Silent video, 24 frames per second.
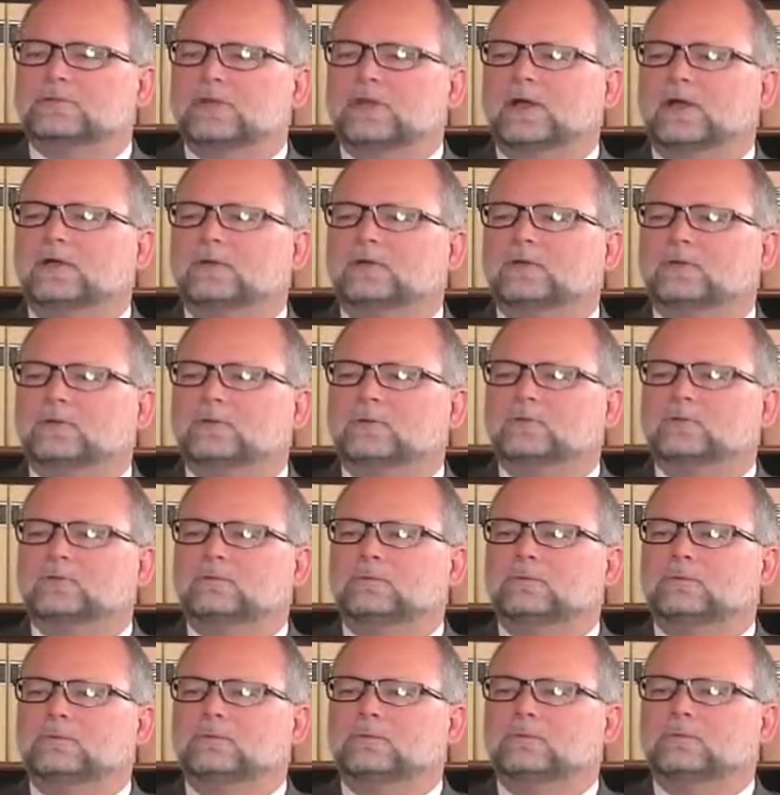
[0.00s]
So how do you
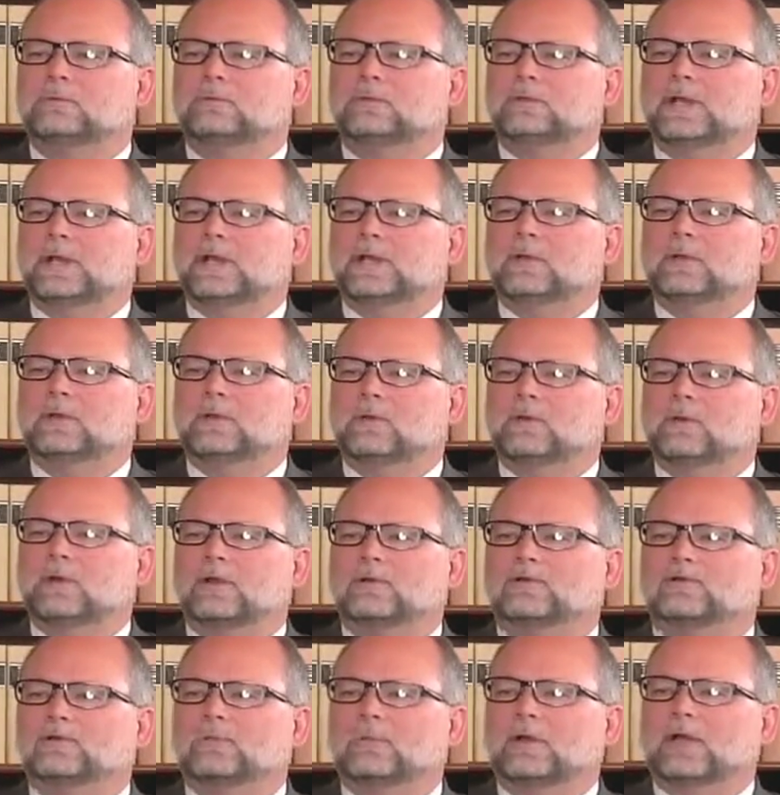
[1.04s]

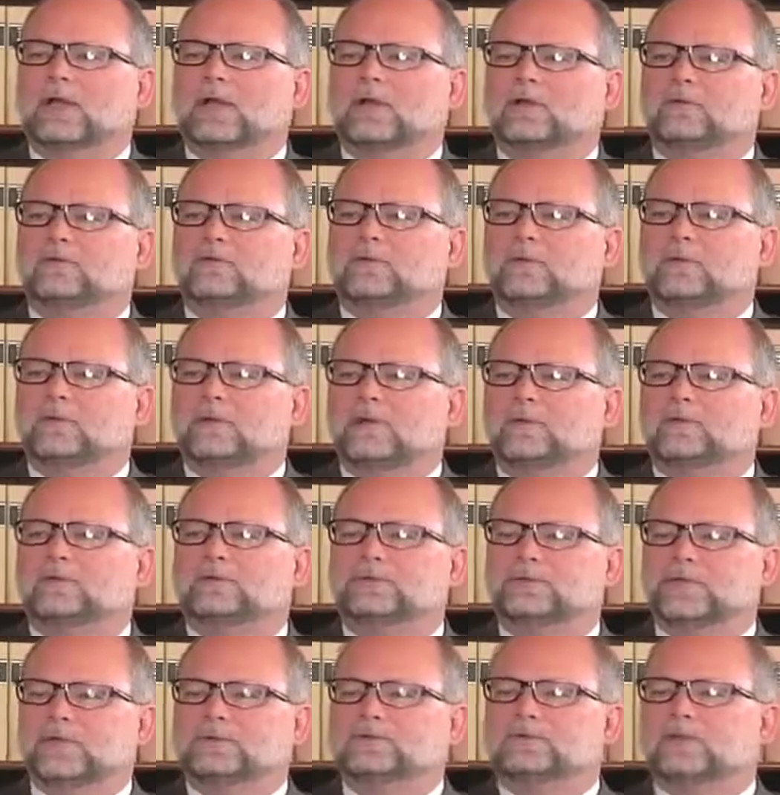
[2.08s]
categorize the miles in other
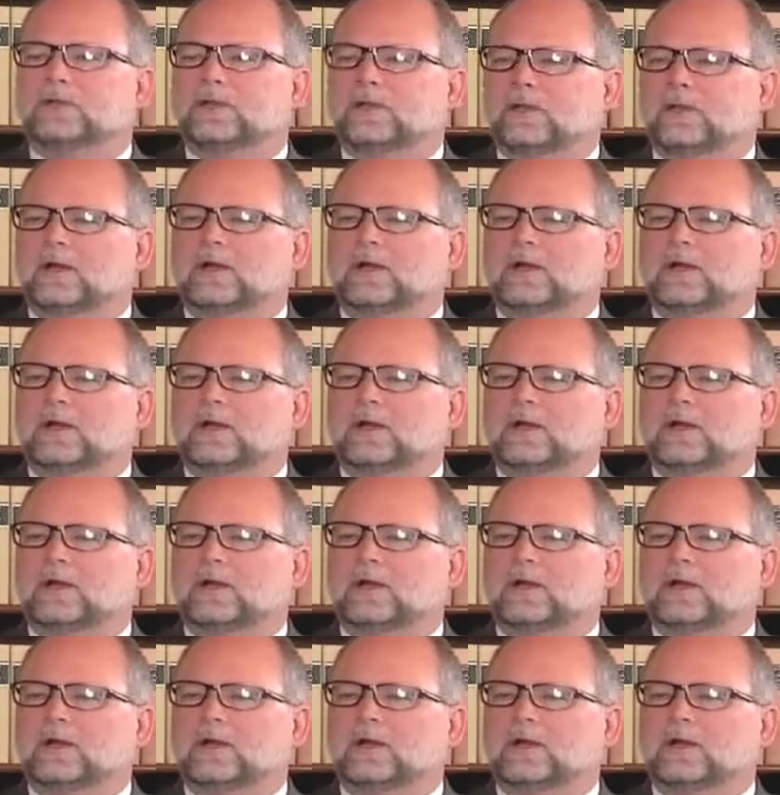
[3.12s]
states that